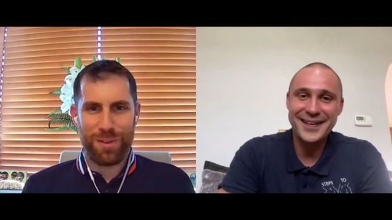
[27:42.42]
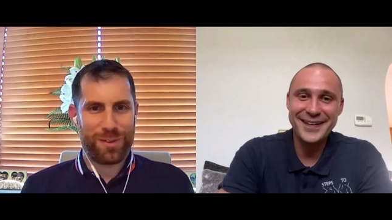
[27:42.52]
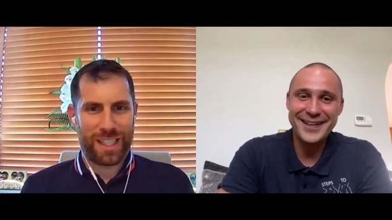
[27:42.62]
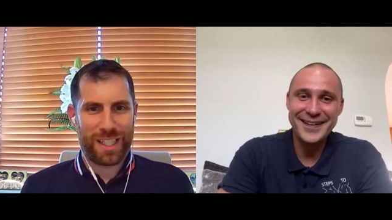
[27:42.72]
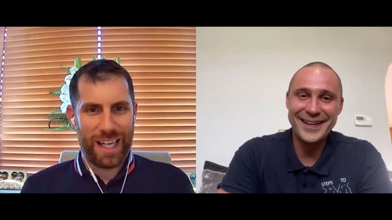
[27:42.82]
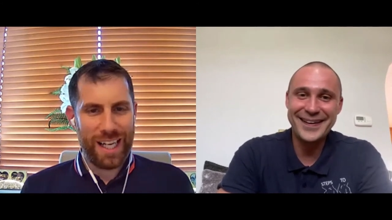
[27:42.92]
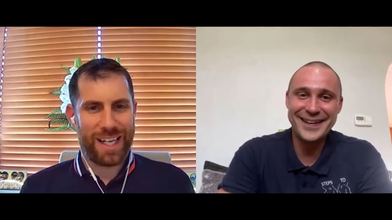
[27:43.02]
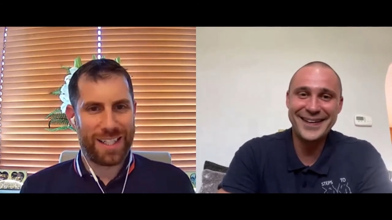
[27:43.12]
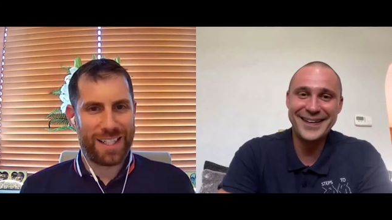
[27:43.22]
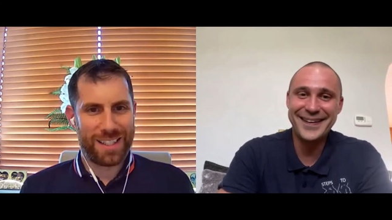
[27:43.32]
Speaker 1: fifty
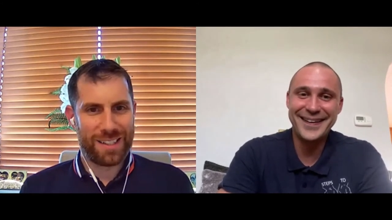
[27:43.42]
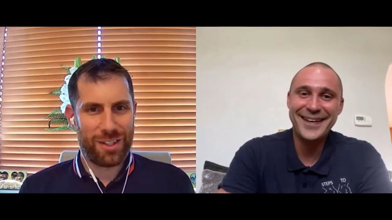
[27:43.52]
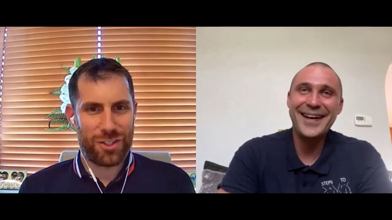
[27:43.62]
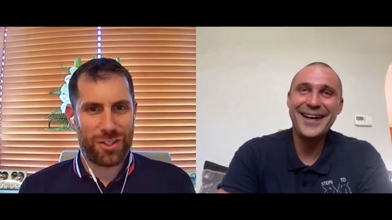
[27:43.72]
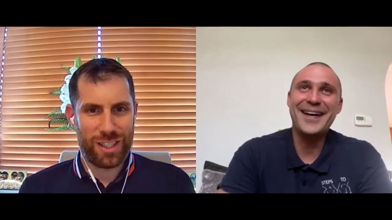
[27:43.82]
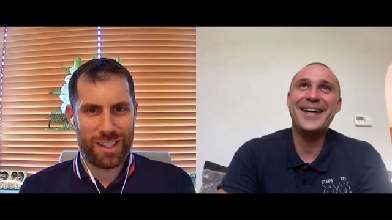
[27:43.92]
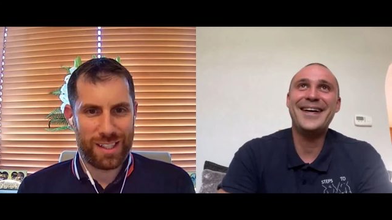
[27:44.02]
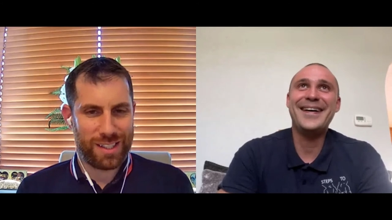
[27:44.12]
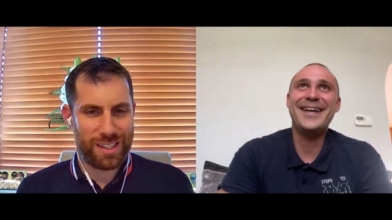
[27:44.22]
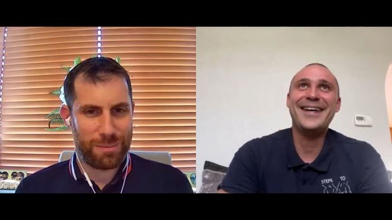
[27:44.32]
k, Richie.
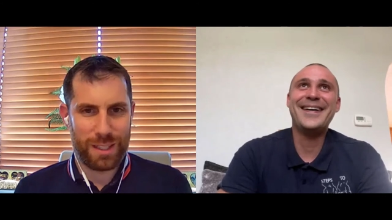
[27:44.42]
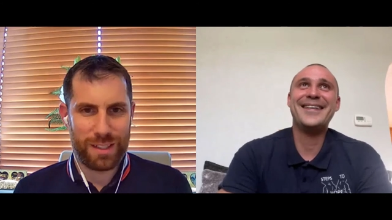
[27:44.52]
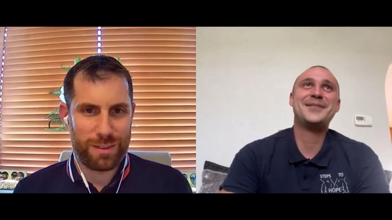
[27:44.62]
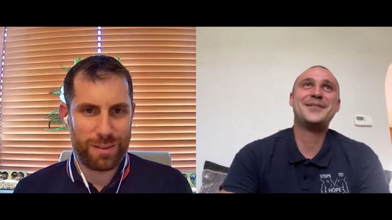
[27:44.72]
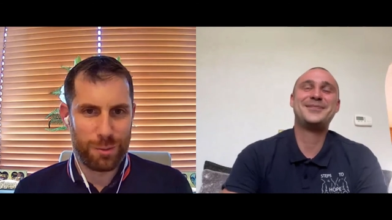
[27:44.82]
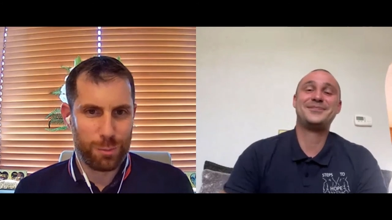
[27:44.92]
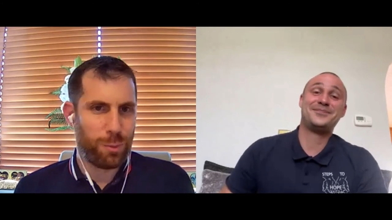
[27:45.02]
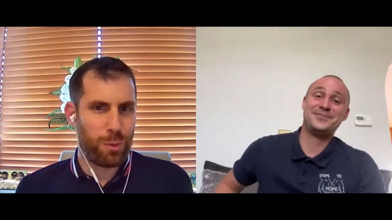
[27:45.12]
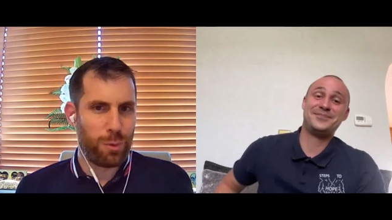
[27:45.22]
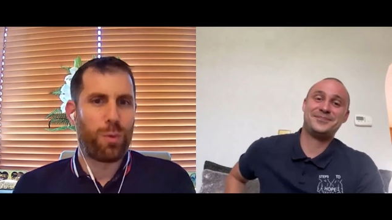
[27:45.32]
That I mean,
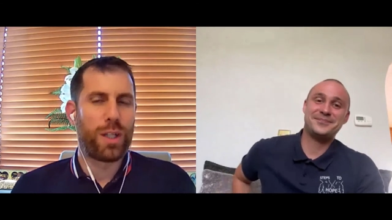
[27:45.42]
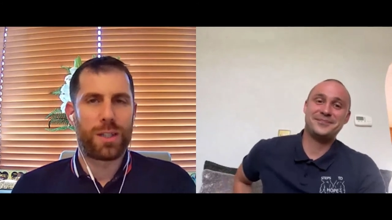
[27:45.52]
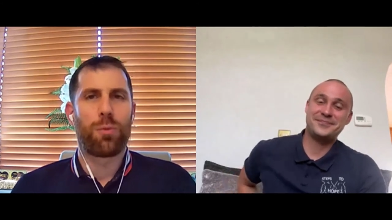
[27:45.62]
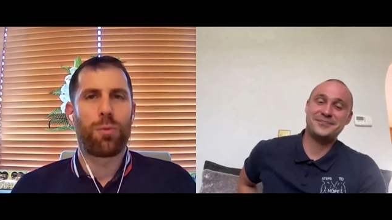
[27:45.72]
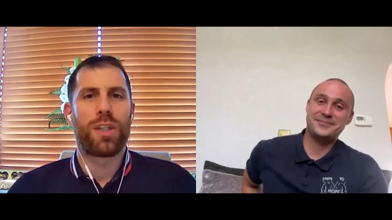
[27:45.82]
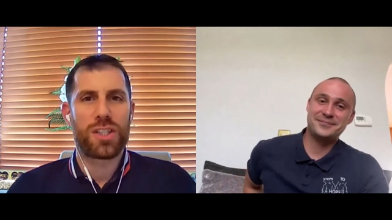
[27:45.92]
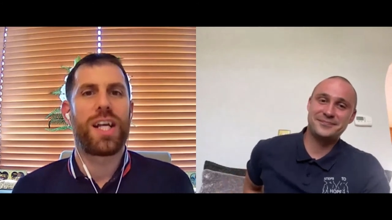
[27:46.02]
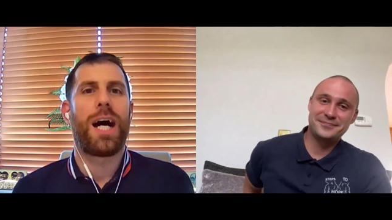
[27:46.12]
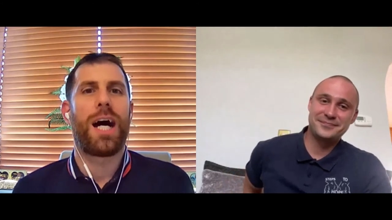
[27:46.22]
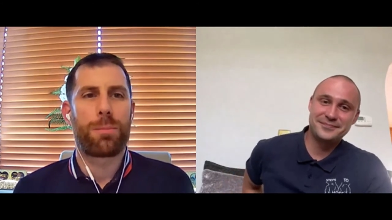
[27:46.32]
what, what what does
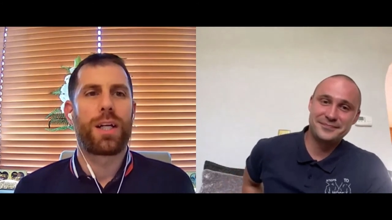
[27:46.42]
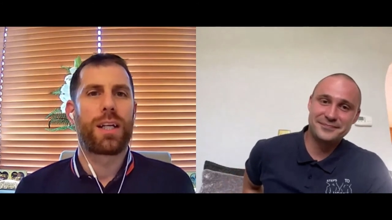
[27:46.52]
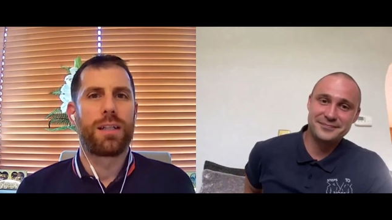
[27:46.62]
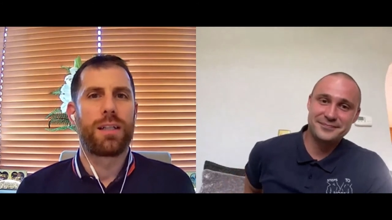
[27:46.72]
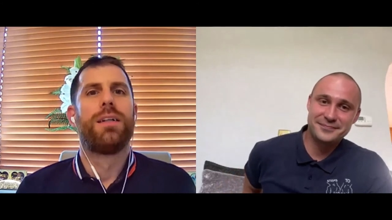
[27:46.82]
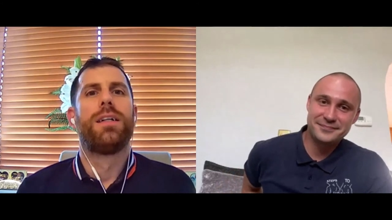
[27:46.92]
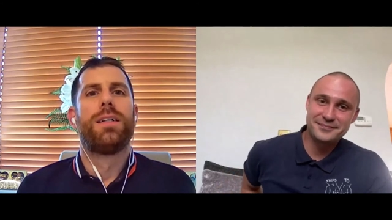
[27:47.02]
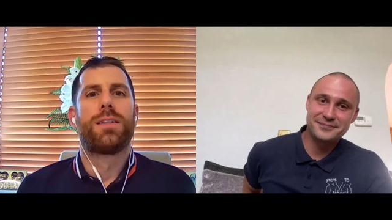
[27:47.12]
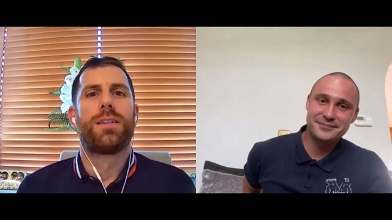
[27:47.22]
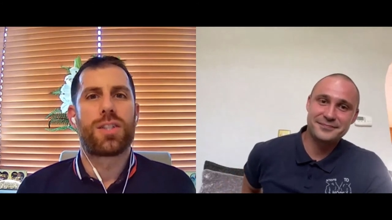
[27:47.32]
that bring
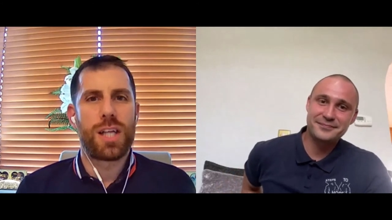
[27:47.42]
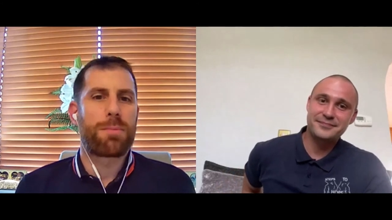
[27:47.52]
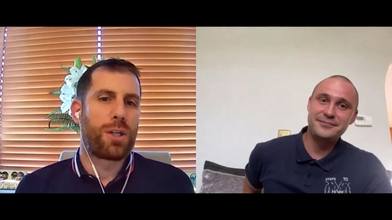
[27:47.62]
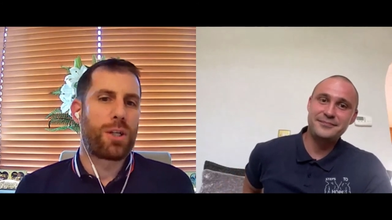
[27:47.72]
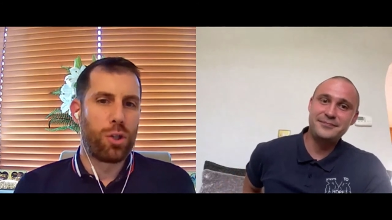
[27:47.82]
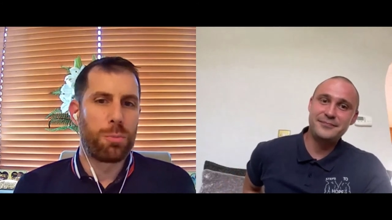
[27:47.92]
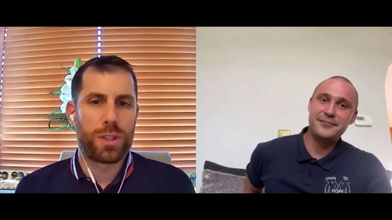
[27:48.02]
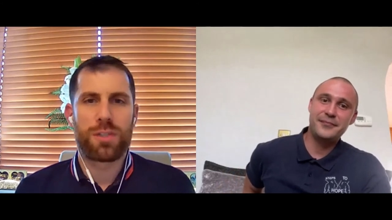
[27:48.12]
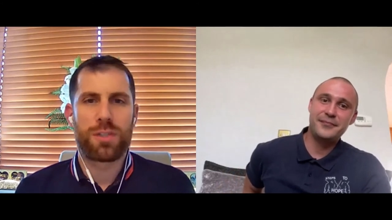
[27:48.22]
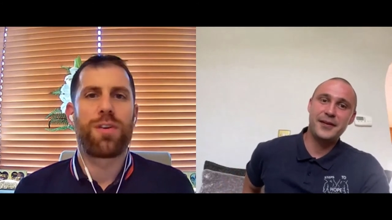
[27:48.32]
to Steps to Hope?
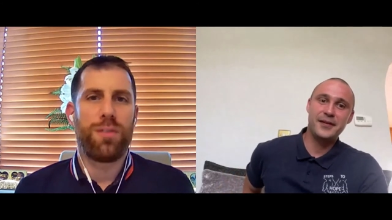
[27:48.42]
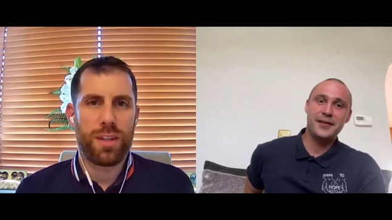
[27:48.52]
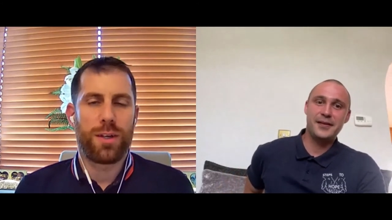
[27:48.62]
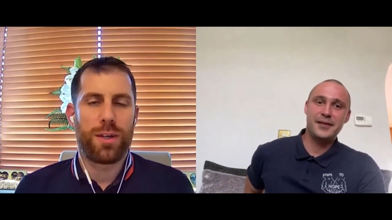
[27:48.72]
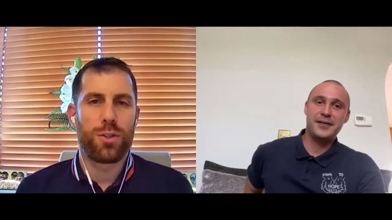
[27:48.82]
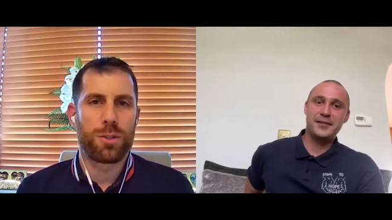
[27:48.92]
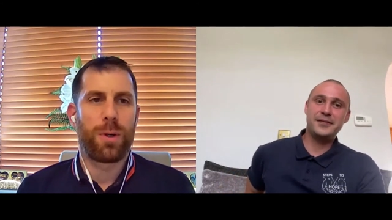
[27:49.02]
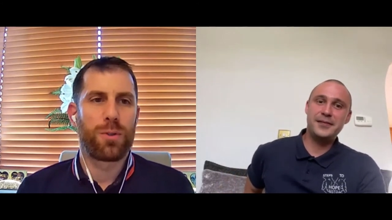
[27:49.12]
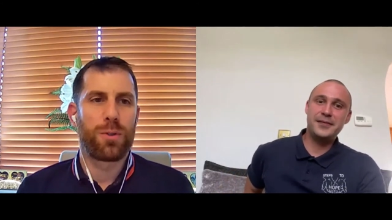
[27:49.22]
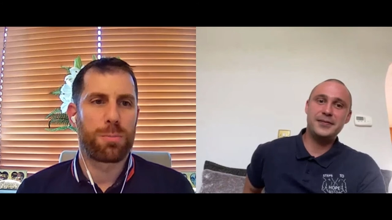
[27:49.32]
What does fifty thousand
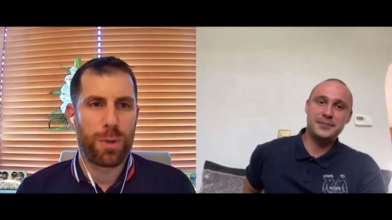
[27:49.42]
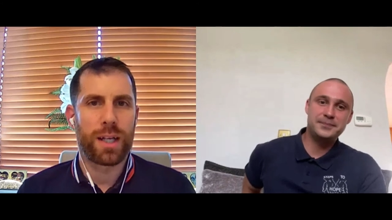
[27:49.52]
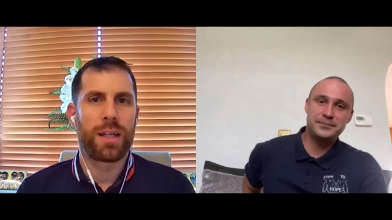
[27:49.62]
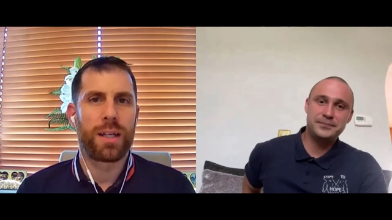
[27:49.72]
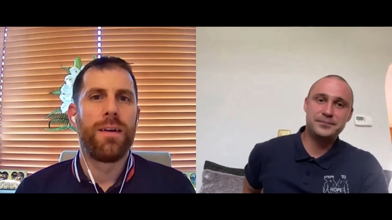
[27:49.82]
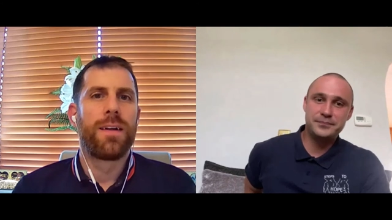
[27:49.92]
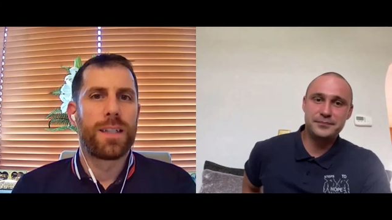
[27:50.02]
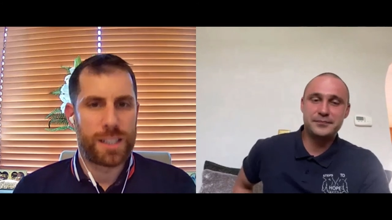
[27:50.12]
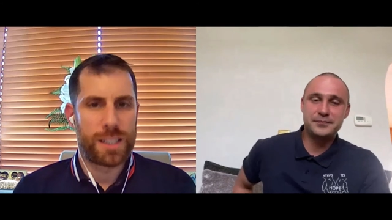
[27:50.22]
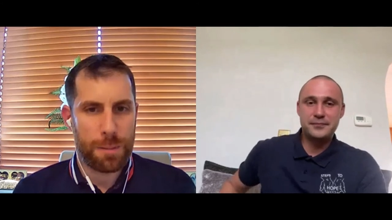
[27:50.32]
pounds bring
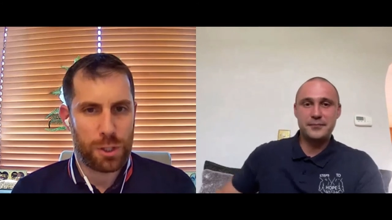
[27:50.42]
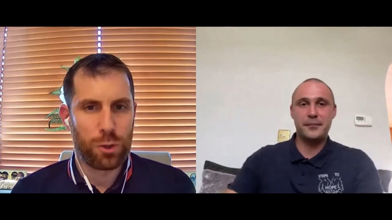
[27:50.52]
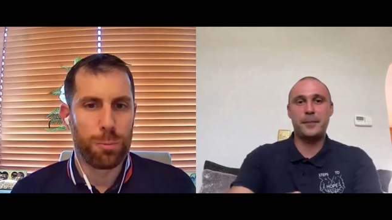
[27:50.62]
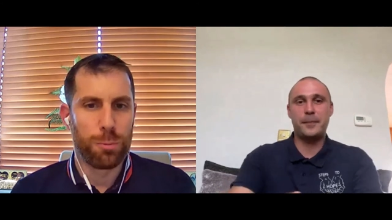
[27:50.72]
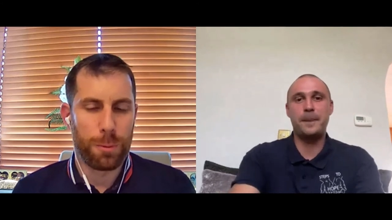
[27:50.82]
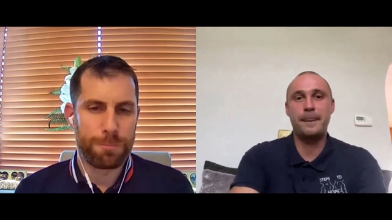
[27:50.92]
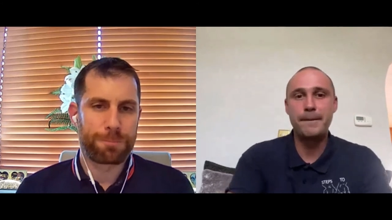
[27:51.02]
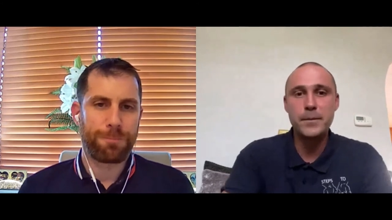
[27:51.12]
to Steps to Hope?